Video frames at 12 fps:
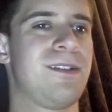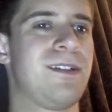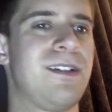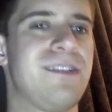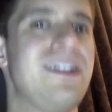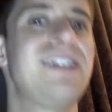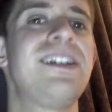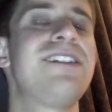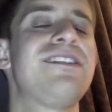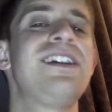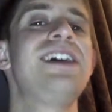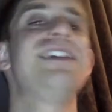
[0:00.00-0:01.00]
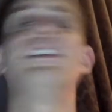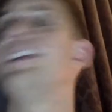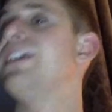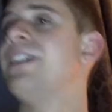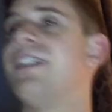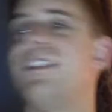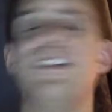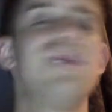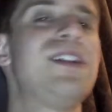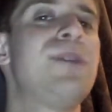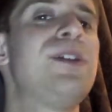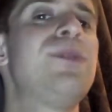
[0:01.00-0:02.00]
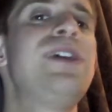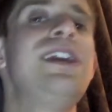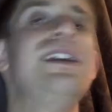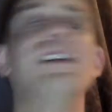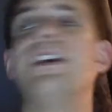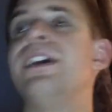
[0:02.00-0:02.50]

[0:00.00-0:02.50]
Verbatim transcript: It's like I say, WWE,